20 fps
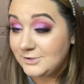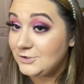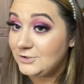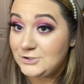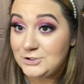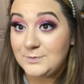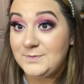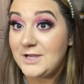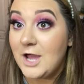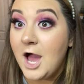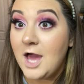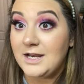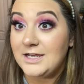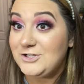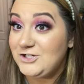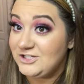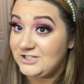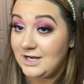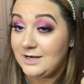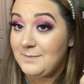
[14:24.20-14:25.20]
To be
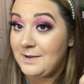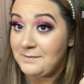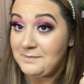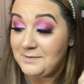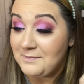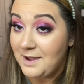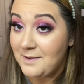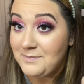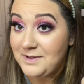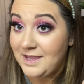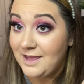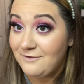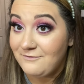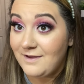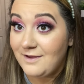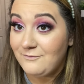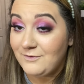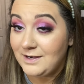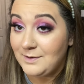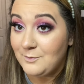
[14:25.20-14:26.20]
honest, she's not about to be my
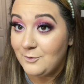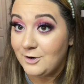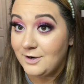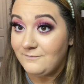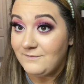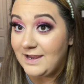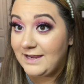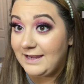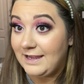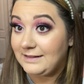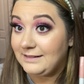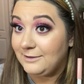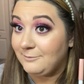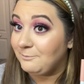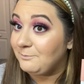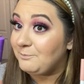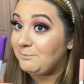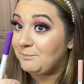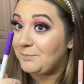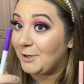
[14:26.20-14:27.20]
BFF anymore if I get
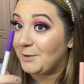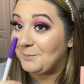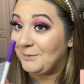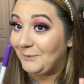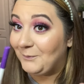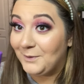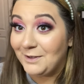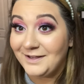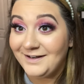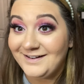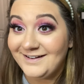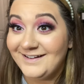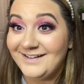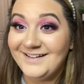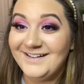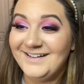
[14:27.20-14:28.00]
the purple one.